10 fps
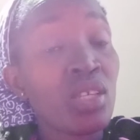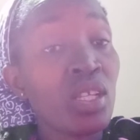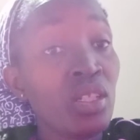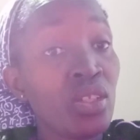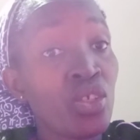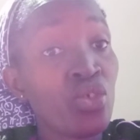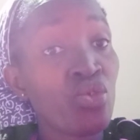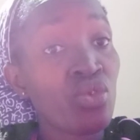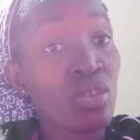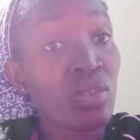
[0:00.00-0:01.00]
healed
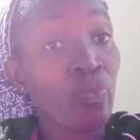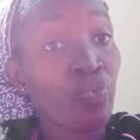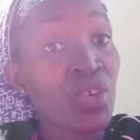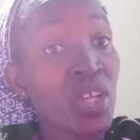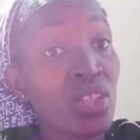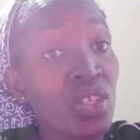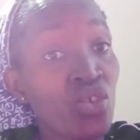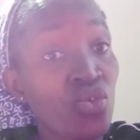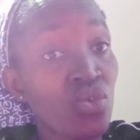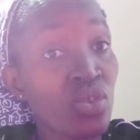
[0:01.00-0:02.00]
issues, crazy
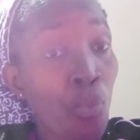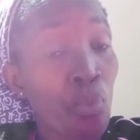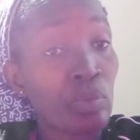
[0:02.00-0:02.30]
issues.